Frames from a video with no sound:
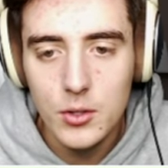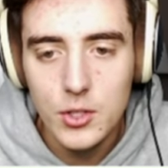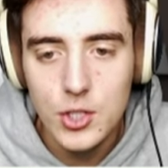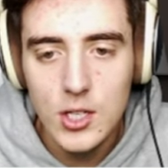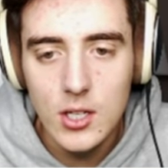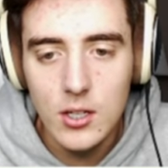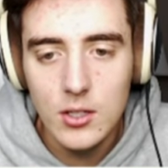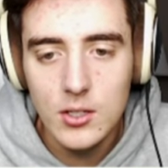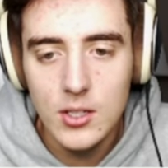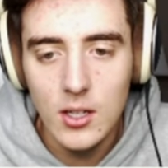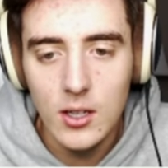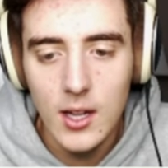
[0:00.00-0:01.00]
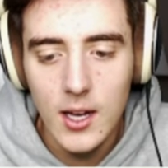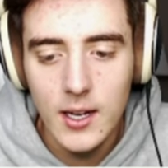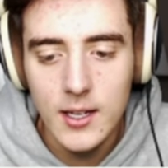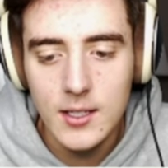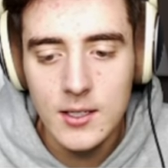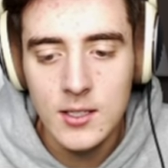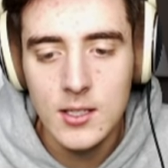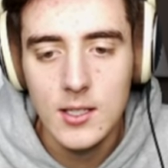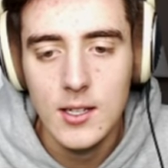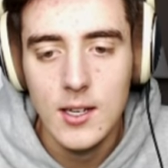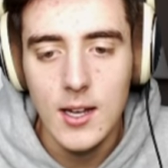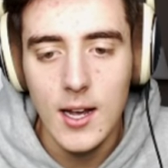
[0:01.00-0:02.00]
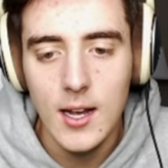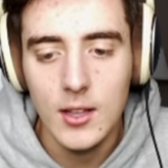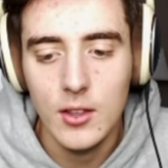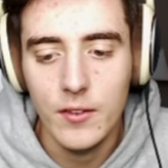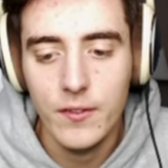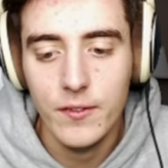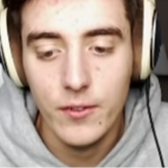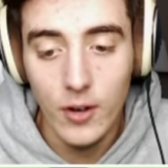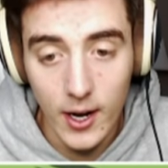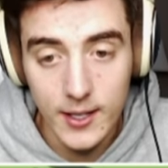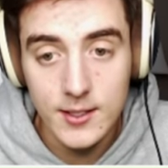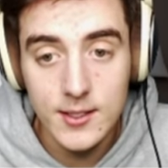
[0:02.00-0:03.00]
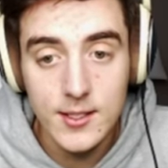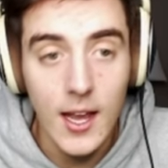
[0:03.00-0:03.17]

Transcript: shields aligned at the front,